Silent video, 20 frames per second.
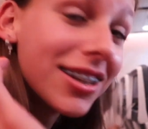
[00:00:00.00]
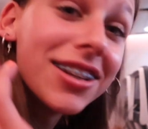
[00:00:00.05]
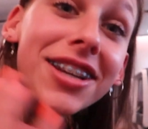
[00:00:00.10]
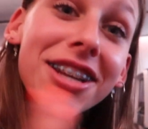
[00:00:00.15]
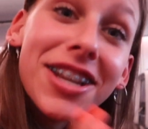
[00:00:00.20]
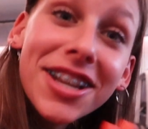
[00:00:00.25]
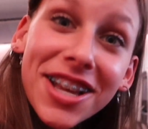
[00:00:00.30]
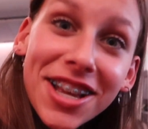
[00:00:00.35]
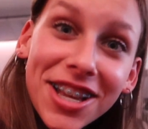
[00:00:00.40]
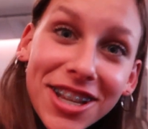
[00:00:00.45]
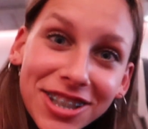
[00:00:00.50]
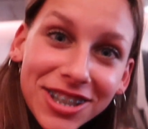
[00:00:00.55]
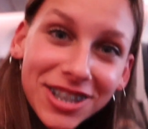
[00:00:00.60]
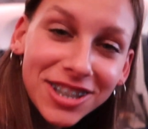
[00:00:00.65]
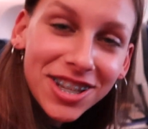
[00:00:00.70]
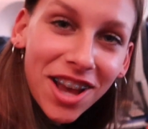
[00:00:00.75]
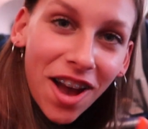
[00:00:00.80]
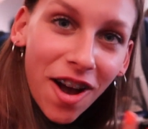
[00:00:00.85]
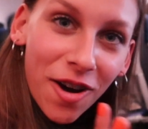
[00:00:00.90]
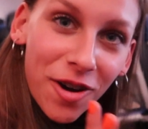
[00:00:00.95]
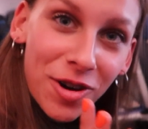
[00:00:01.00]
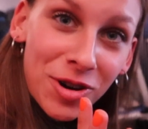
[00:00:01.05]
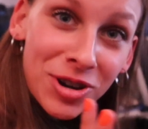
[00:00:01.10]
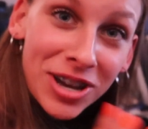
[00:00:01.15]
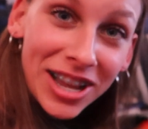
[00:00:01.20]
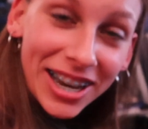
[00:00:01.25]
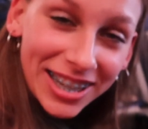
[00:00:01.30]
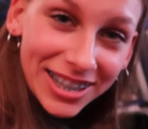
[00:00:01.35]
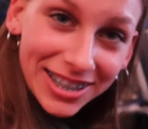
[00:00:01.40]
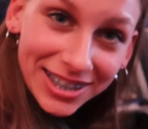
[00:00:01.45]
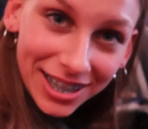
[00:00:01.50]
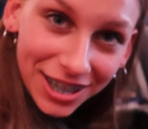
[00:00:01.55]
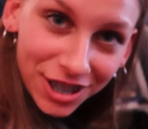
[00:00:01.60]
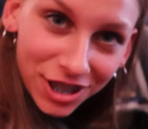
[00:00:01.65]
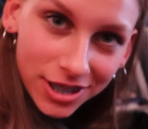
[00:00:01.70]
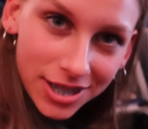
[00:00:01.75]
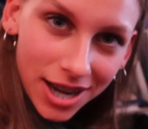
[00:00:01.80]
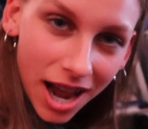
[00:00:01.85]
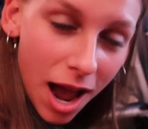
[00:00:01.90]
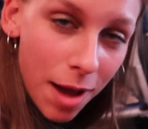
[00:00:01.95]
Go. So it is
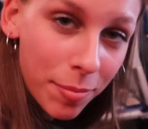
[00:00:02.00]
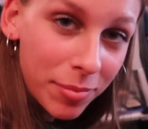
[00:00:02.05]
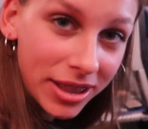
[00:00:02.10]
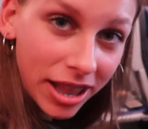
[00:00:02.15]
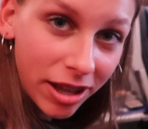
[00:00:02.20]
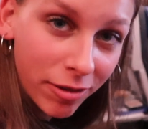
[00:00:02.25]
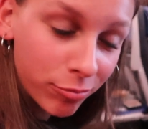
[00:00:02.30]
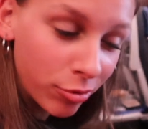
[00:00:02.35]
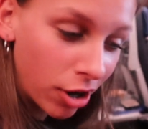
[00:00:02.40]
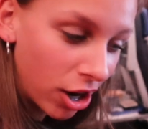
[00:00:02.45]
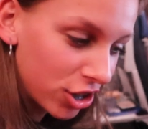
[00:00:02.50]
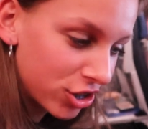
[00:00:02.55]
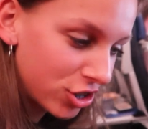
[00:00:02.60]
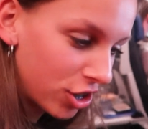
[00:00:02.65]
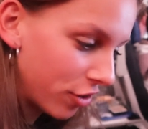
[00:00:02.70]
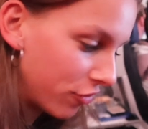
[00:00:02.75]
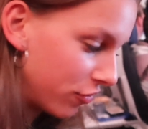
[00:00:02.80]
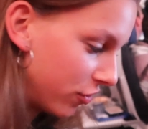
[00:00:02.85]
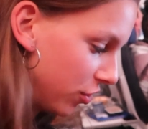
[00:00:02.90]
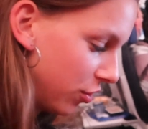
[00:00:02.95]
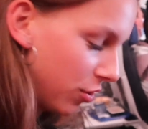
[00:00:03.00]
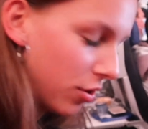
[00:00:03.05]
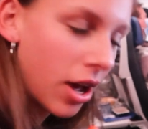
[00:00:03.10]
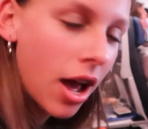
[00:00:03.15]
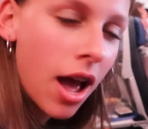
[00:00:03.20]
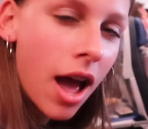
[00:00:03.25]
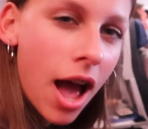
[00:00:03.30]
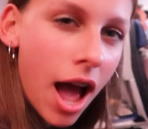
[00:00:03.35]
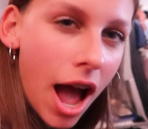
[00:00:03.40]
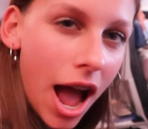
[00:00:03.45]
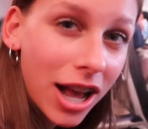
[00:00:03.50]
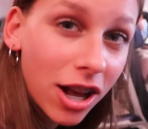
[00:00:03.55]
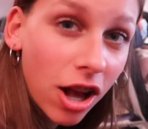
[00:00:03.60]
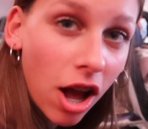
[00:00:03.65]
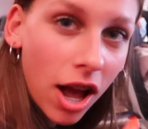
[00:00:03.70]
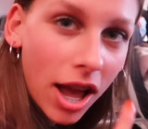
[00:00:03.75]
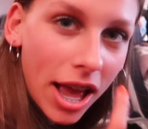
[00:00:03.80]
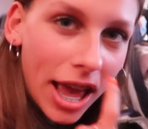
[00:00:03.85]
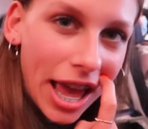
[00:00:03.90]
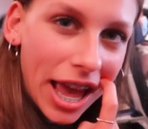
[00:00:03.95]
dinner time and I brought us turkey. I
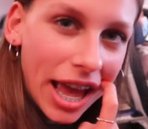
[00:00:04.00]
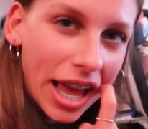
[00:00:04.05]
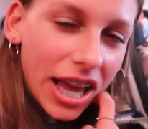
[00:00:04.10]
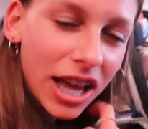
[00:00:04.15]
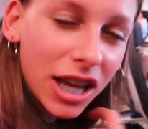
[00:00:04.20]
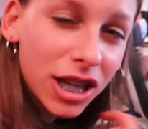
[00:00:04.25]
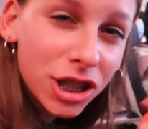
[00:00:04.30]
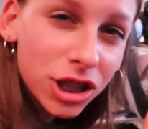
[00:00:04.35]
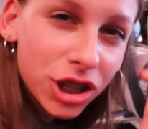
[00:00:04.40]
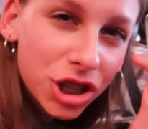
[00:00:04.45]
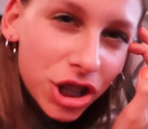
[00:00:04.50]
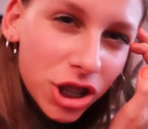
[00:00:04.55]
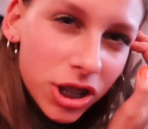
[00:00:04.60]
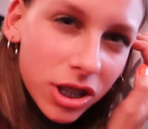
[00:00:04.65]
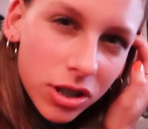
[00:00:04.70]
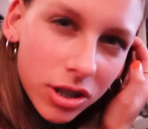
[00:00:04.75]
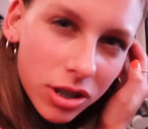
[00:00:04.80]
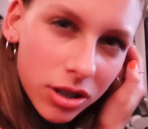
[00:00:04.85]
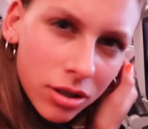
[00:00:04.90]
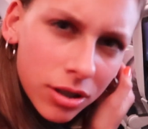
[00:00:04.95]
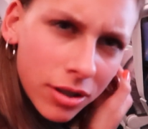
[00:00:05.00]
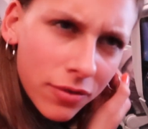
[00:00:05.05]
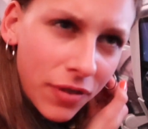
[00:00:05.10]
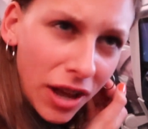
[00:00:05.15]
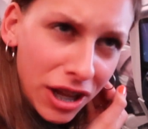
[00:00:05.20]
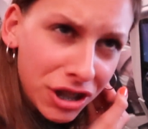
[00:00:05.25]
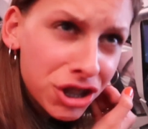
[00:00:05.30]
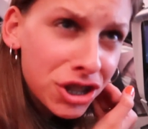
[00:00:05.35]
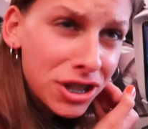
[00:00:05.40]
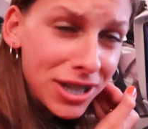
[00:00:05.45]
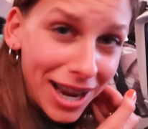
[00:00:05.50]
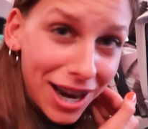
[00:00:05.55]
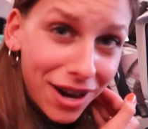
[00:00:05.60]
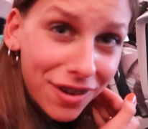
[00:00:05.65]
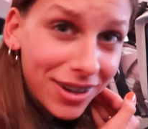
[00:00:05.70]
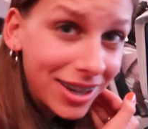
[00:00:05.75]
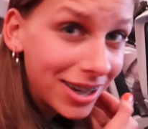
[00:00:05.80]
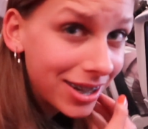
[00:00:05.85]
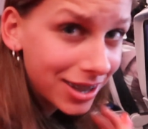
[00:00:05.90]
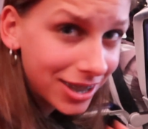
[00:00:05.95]
got a
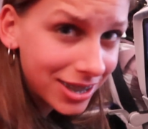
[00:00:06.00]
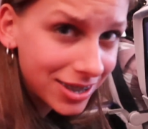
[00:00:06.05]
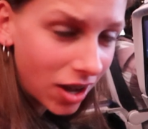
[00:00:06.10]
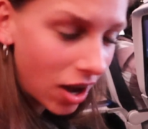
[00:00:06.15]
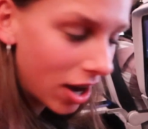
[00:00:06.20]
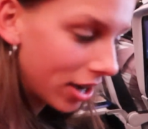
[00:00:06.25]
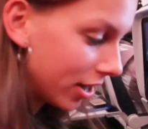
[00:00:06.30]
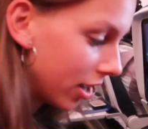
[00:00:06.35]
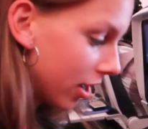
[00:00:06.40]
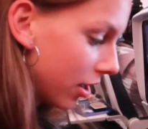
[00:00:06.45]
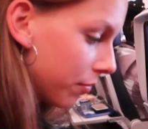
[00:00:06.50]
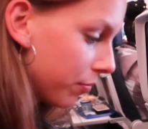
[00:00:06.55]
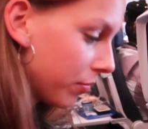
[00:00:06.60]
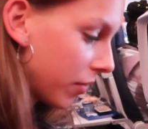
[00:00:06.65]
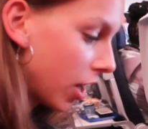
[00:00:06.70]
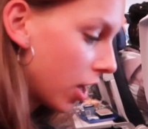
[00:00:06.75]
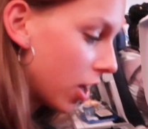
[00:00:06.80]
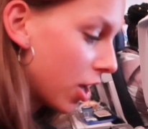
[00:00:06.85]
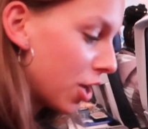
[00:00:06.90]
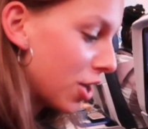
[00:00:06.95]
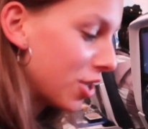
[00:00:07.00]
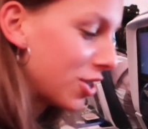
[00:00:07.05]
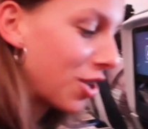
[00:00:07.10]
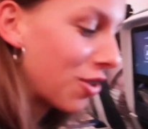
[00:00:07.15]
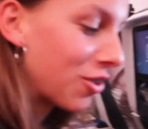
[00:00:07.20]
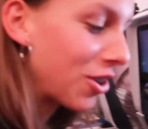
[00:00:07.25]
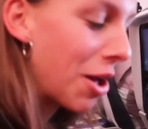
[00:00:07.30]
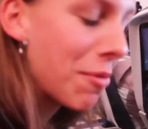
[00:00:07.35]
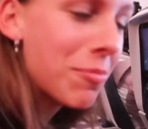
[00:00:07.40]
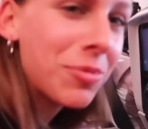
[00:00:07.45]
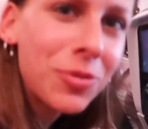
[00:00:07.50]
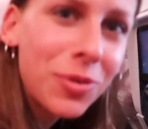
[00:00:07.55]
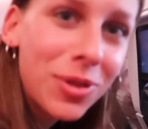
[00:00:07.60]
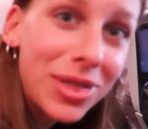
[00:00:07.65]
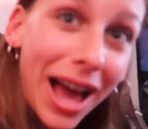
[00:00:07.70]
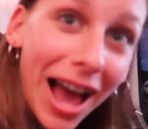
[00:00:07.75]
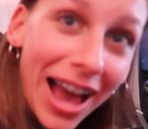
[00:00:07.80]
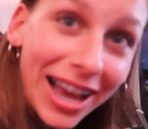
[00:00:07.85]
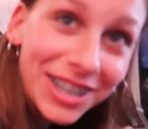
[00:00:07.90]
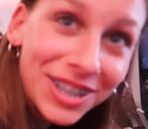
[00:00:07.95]
vegetarian lasagna. So it comes
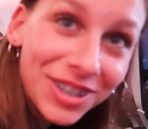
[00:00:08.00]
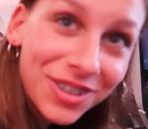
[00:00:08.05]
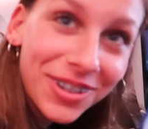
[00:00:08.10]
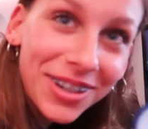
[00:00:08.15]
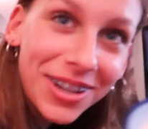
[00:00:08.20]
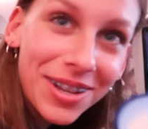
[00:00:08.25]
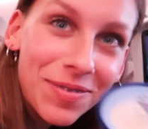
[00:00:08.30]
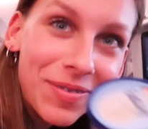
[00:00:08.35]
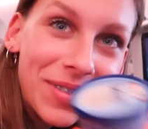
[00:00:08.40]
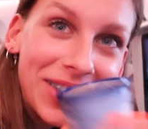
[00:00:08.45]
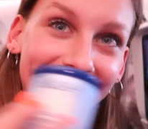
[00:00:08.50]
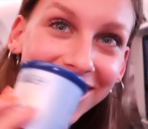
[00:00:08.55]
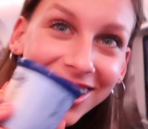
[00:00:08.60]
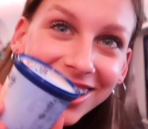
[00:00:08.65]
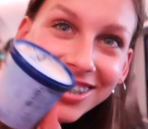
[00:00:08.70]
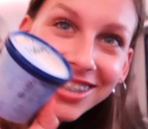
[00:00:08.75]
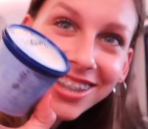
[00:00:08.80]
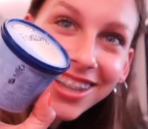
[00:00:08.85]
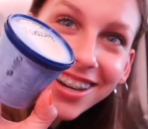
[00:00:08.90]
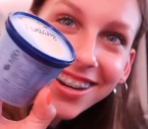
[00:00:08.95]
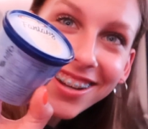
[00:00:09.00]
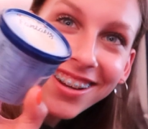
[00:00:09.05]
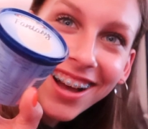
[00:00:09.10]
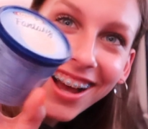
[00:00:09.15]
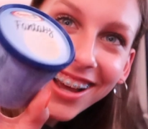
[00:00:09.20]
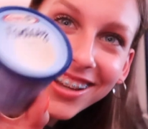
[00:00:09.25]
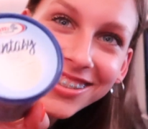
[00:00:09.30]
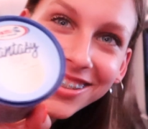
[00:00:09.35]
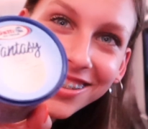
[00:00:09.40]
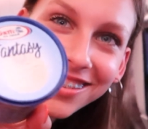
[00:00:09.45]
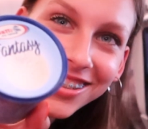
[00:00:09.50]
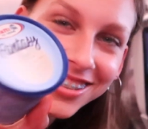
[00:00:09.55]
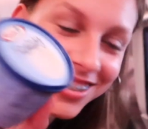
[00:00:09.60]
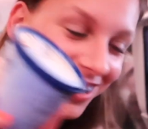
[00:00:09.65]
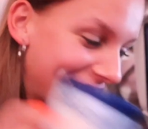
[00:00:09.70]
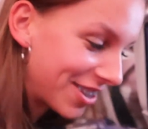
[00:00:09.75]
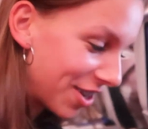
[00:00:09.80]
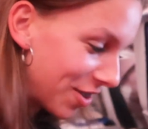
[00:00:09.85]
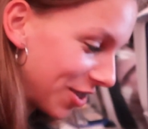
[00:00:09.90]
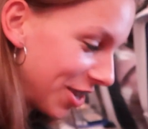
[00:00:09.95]
with ice cream. This little ice cream, this
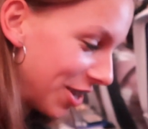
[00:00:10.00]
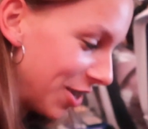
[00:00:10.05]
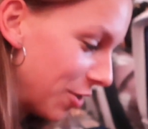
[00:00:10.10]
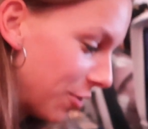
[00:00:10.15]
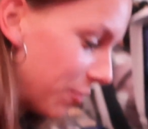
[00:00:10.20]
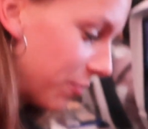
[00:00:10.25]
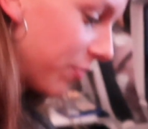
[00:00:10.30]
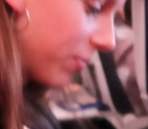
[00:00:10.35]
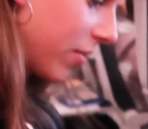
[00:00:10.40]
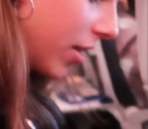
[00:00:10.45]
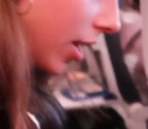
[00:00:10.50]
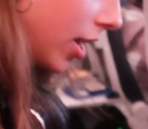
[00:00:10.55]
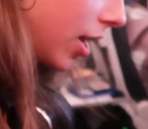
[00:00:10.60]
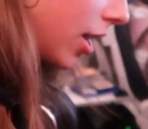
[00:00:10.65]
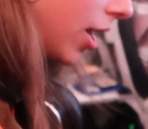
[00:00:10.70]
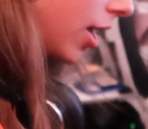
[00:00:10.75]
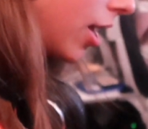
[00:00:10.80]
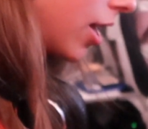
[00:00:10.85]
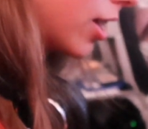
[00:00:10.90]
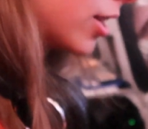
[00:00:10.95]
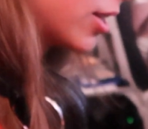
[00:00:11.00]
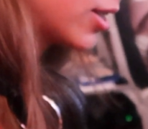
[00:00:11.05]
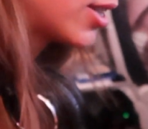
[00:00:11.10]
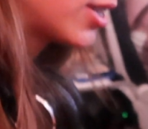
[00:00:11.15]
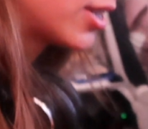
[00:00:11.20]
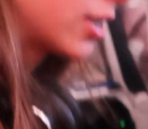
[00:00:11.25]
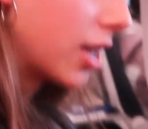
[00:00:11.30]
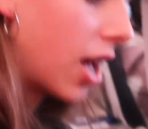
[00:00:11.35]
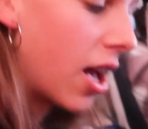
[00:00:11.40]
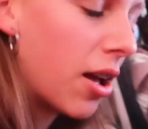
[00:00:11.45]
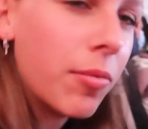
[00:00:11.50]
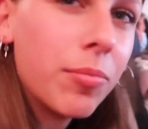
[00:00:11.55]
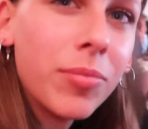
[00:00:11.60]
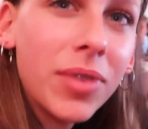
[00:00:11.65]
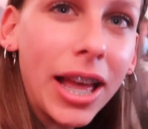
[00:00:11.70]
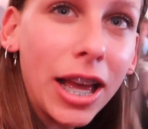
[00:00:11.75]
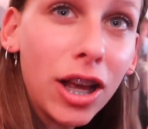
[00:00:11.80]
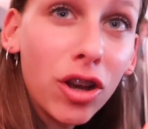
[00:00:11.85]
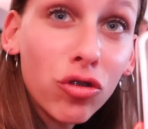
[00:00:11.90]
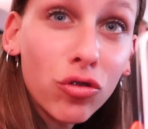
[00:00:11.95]
is so cute. Some
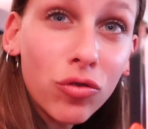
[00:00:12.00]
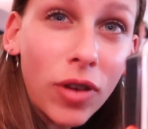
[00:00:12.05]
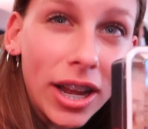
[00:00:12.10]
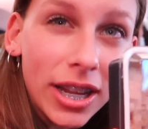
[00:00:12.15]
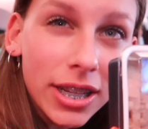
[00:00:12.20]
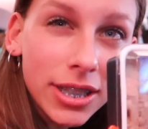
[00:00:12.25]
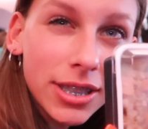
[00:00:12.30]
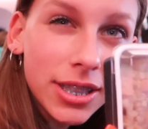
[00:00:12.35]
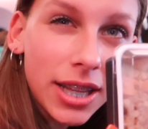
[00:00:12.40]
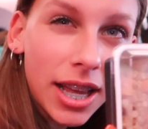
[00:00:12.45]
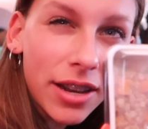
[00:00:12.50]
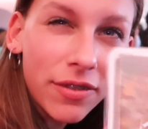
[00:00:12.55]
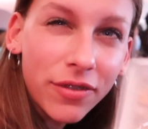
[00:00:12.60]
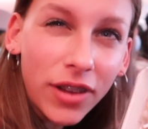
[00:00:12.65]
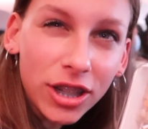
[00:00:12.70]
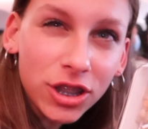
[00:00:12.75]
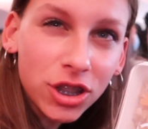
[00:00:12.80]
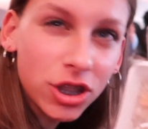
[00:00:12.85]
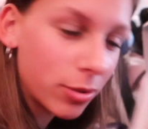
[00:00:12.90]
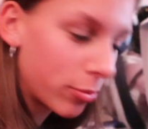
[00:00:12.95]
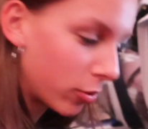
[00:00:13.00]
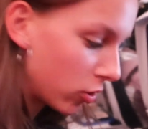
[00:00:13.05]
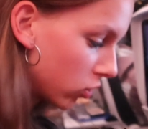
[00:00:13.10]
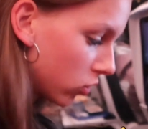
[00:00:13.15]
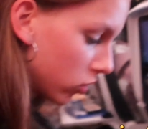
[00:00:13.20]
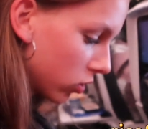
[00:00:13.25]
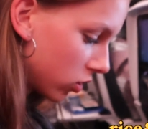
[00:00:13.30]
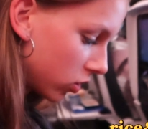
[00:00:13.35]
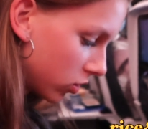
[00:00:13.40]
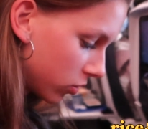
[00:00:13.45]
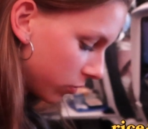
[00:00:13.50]
like rice and vegetables.